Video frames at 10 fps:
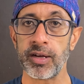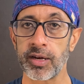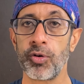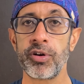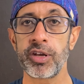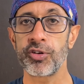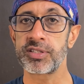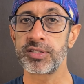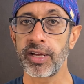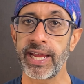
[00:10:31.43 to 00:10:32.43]
ground your
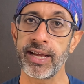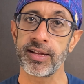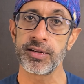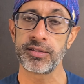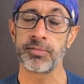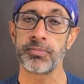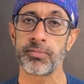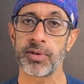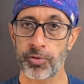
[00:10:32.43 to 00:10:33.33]
circadian rhythm